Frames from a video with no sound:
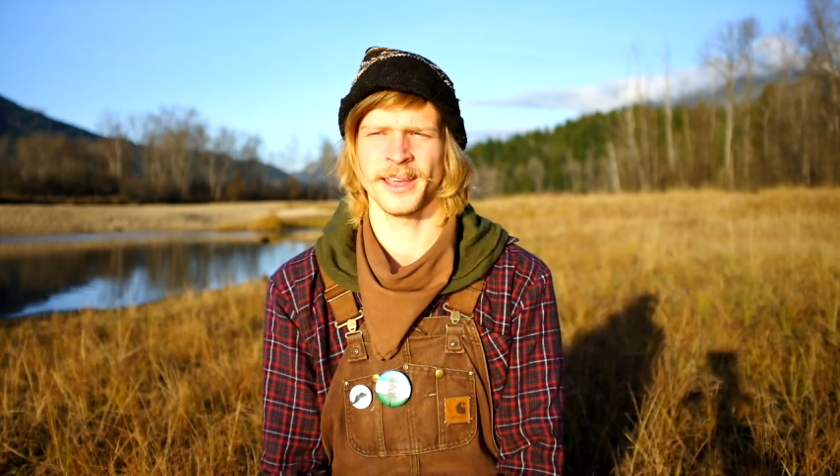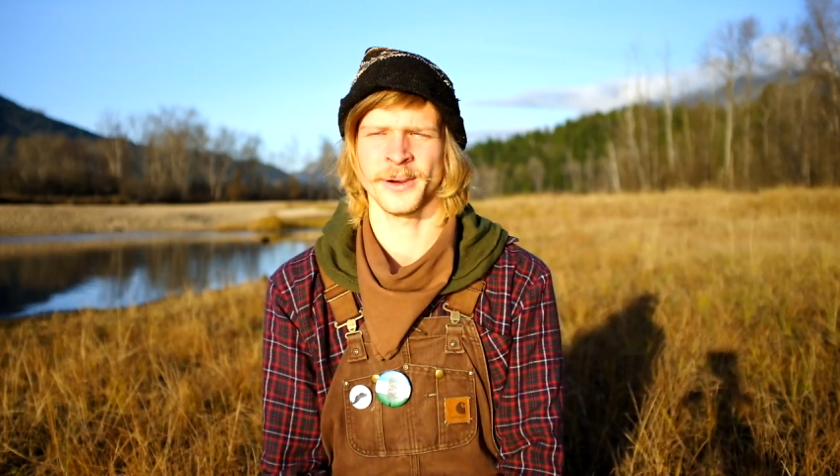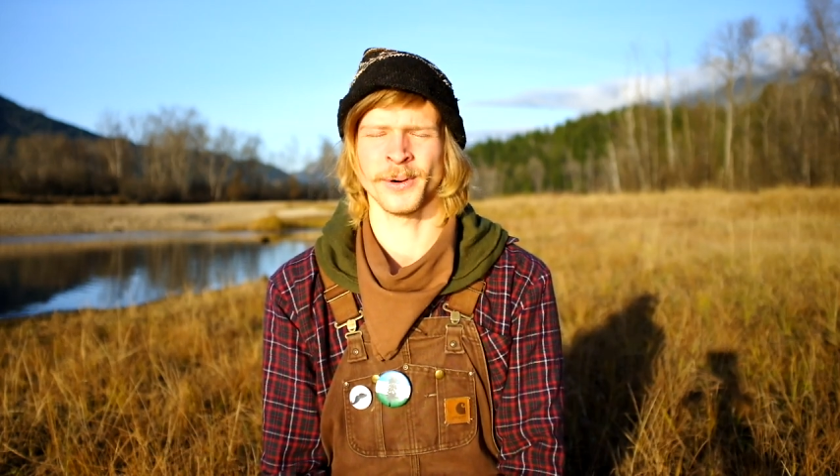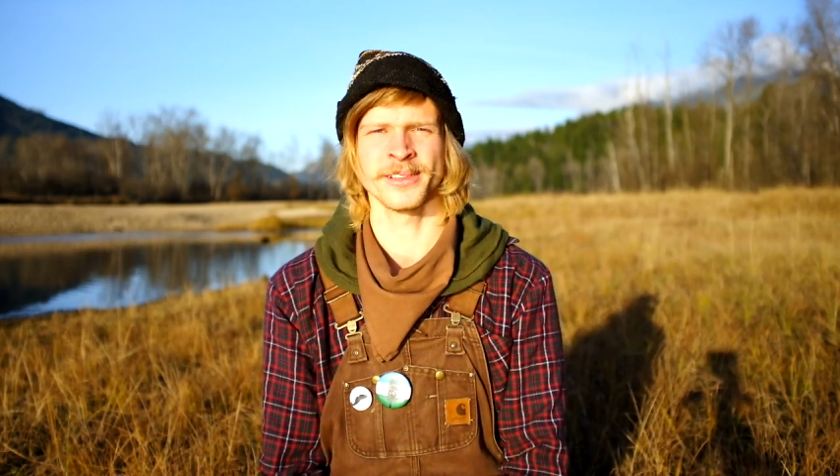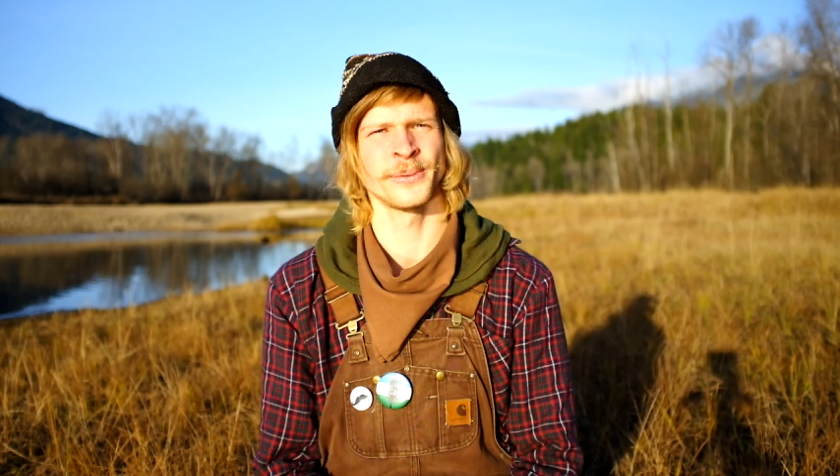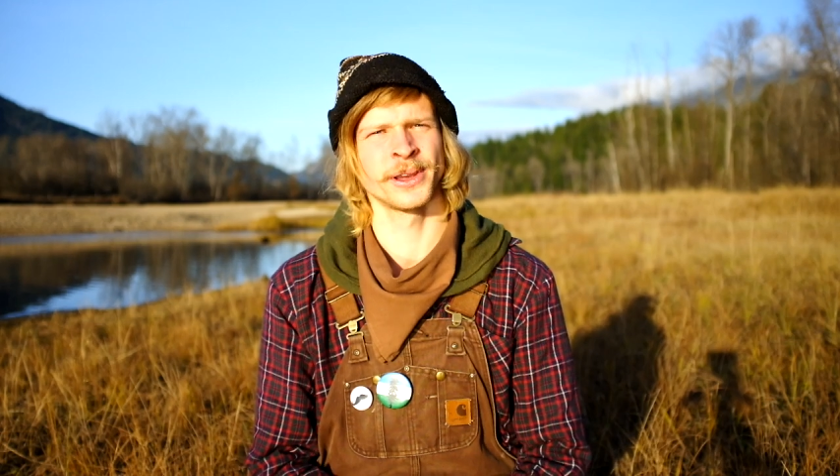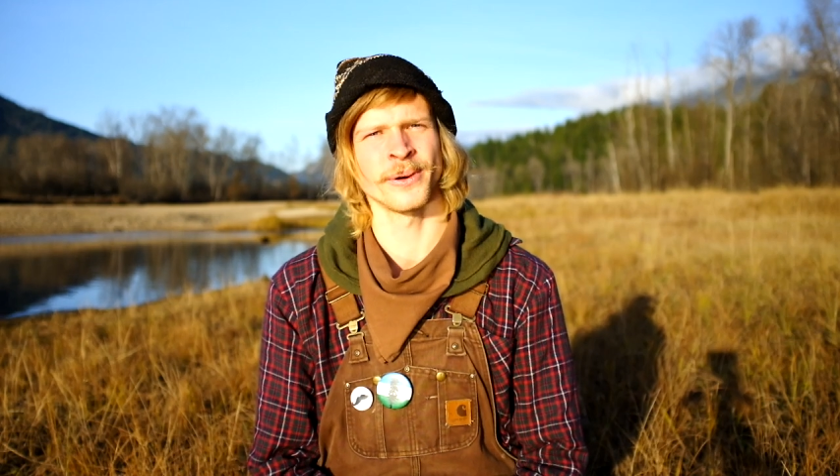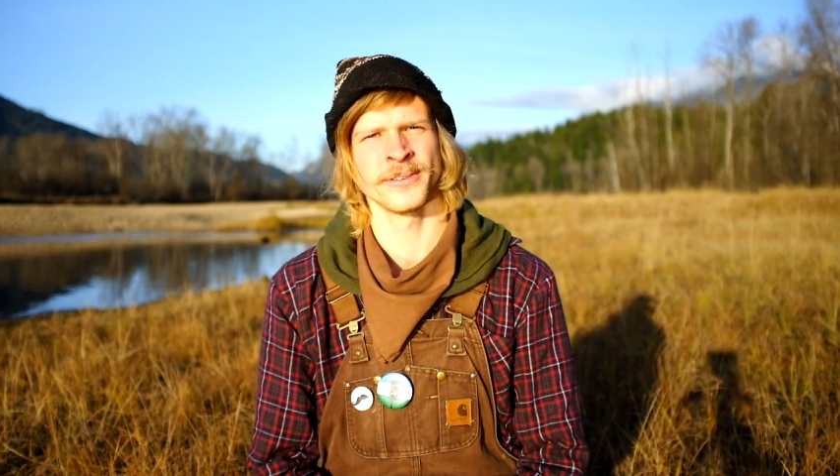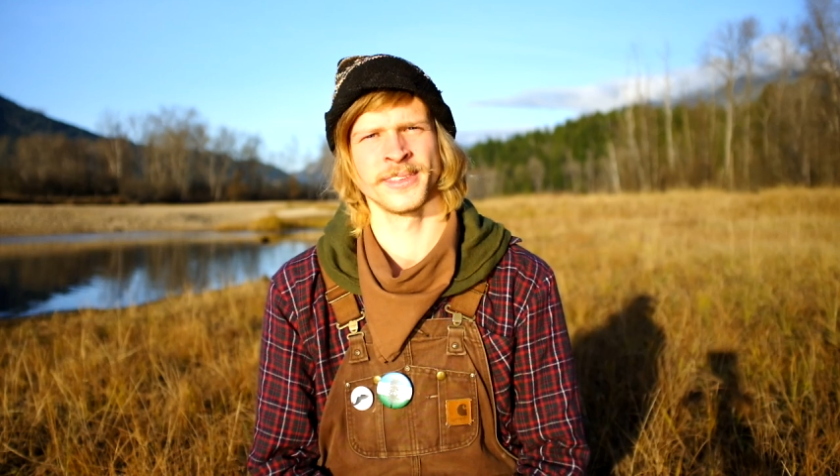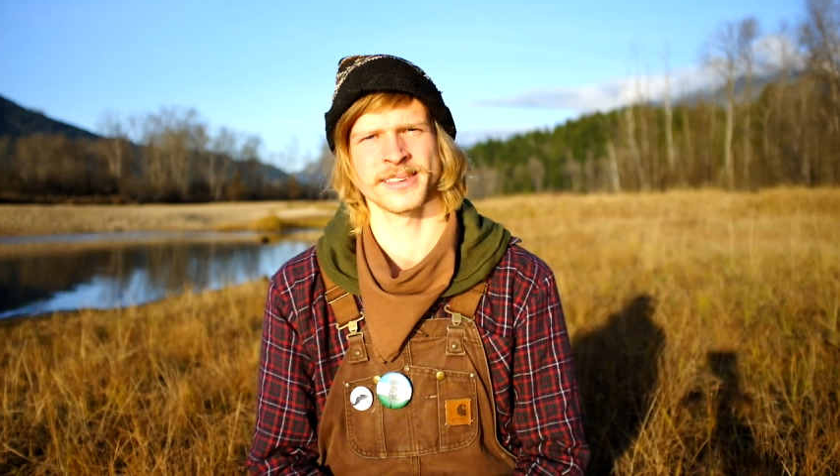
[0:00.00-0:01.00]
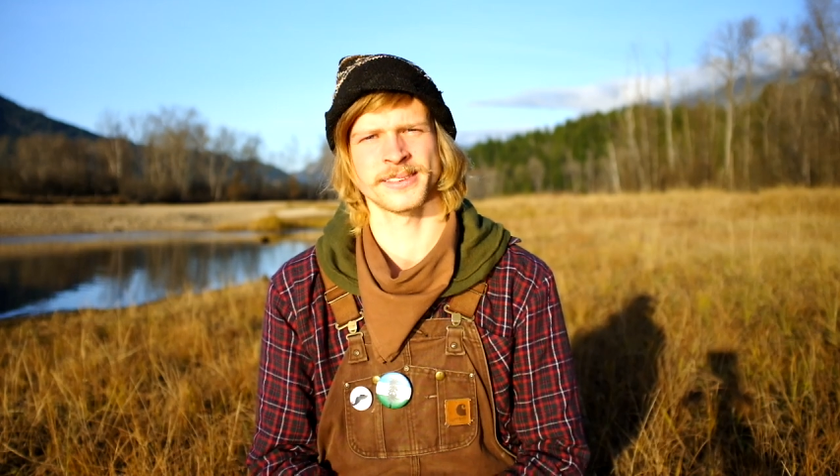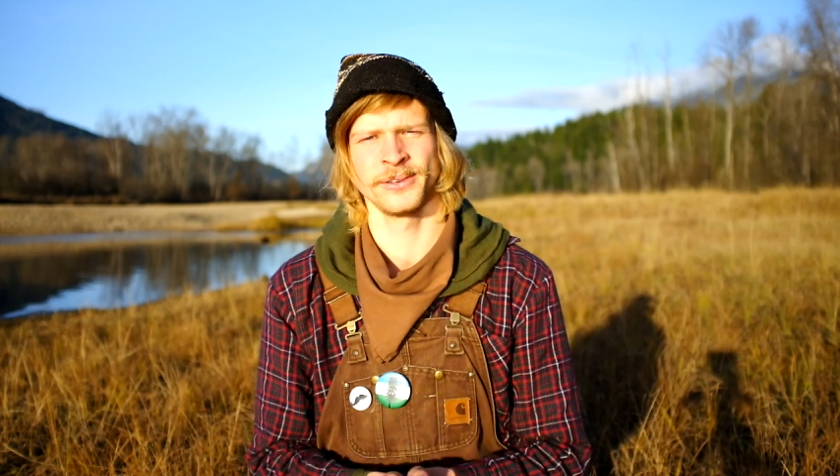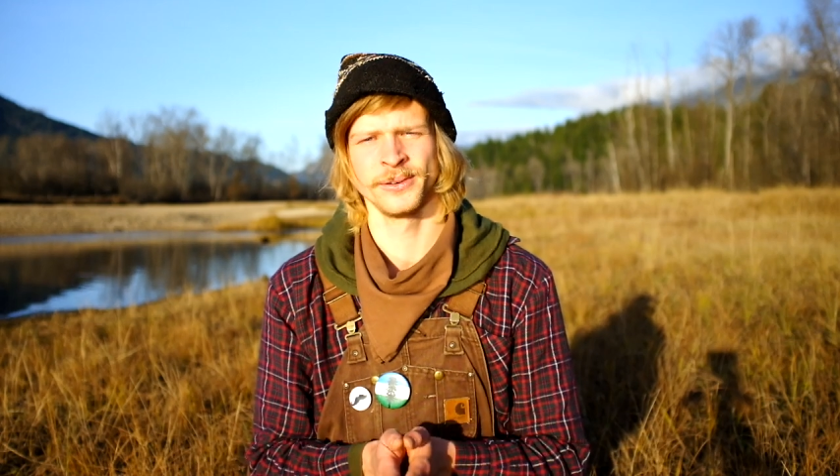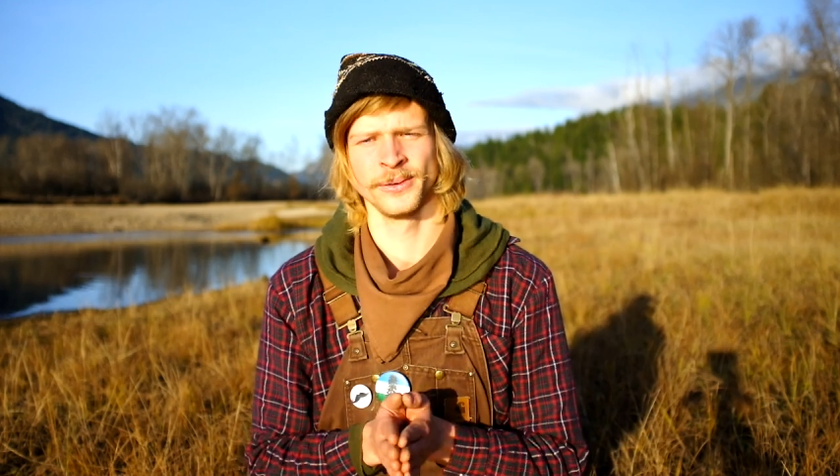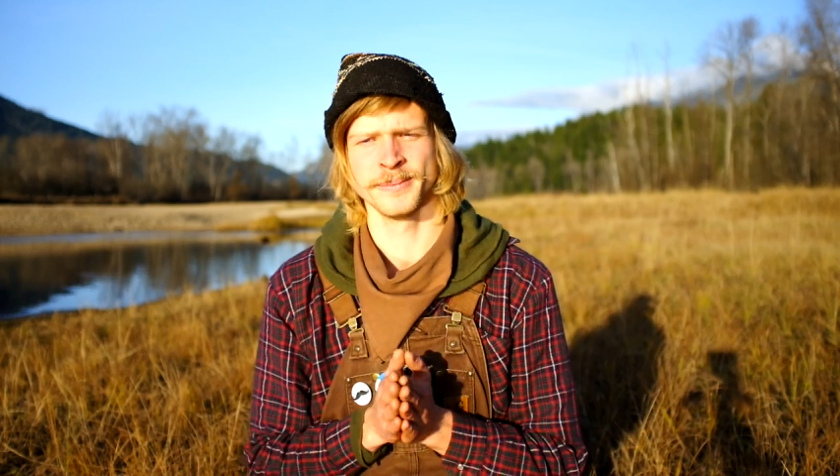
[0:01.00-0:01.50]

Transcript: I want to record this to